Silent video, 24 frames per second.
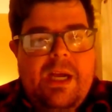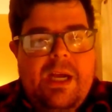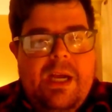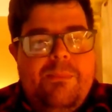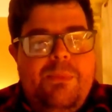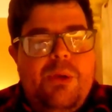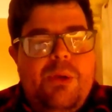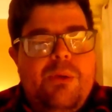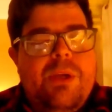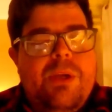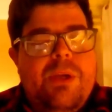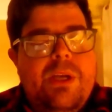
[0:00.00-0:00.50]

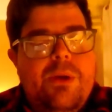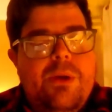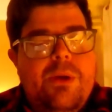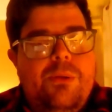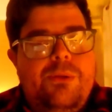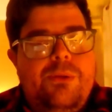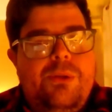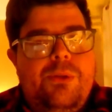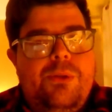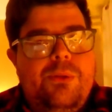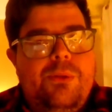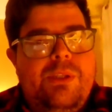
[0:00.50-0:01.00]
um, you can
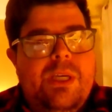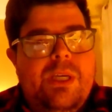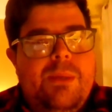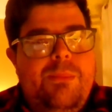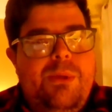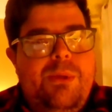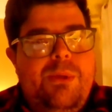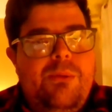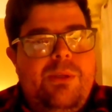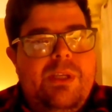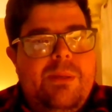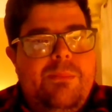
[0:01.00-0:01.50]
go to
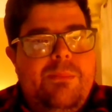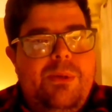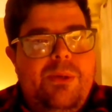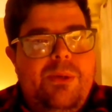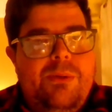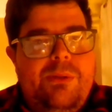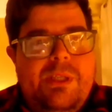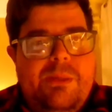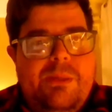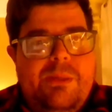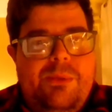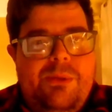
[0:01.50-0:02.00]

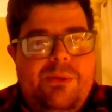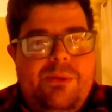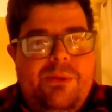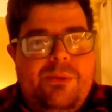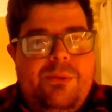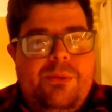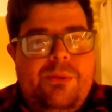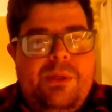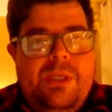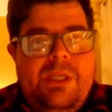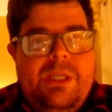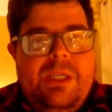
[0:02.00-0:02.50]

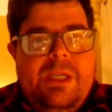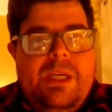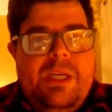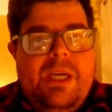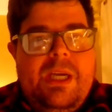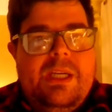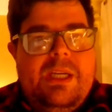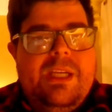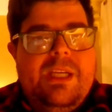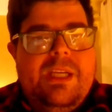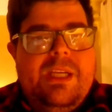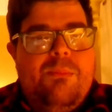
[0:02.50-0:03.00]

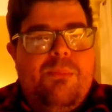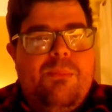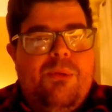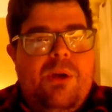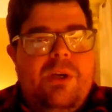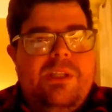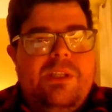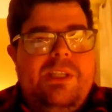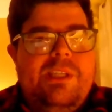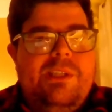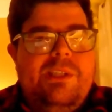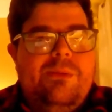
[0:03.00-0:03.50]

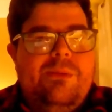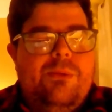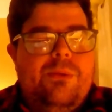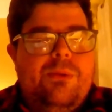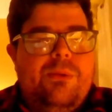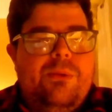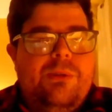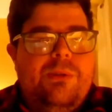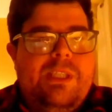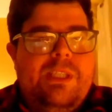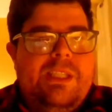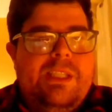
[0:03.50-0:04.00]

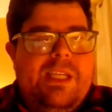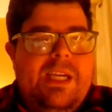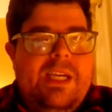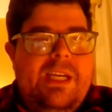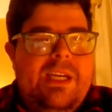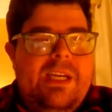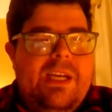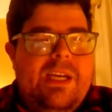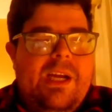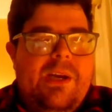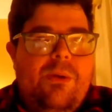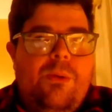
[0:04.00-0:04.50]

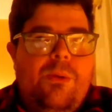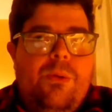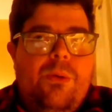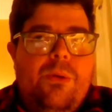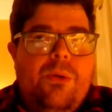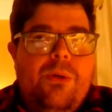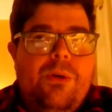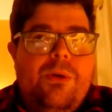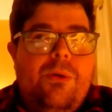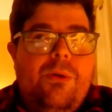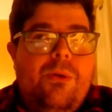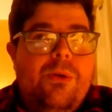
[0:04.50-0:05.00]

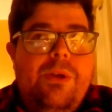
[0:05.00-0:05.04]
www.bronxhistoricalsociety.org, uh,